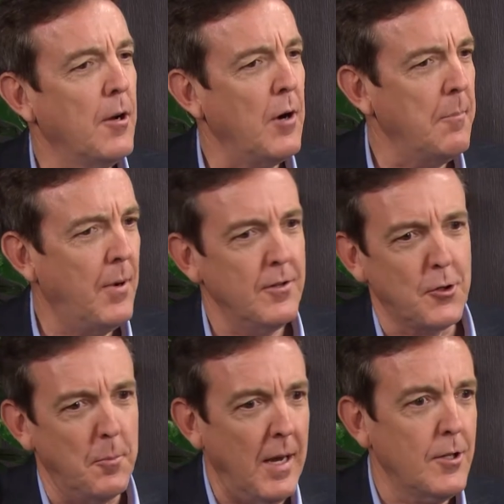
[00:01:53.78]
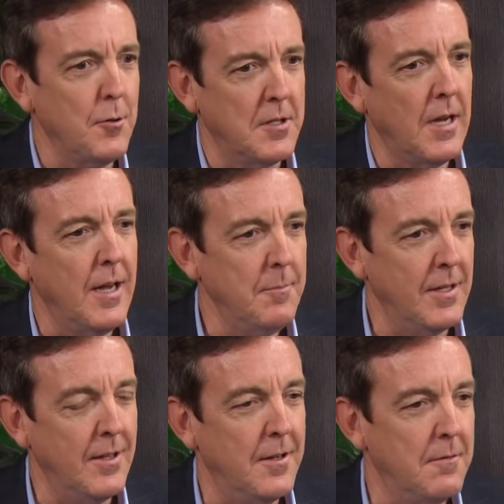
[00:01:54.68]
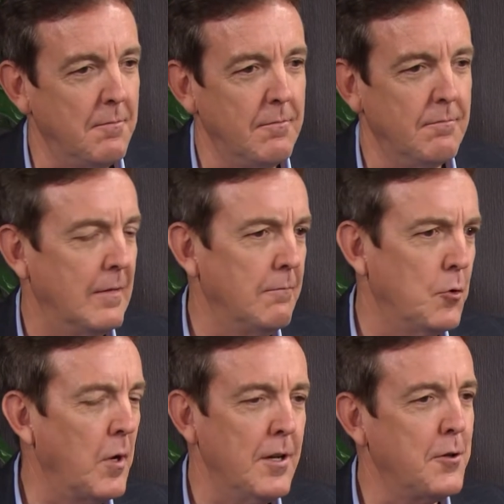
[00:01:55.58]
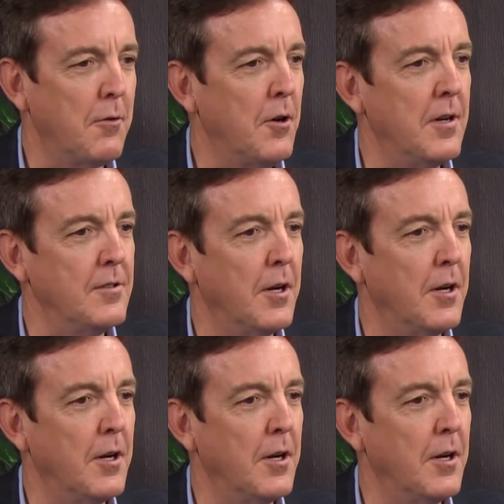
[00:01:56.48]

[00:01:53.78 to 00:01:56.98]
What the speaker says: grandparents go back to a time in the 20s or 30s.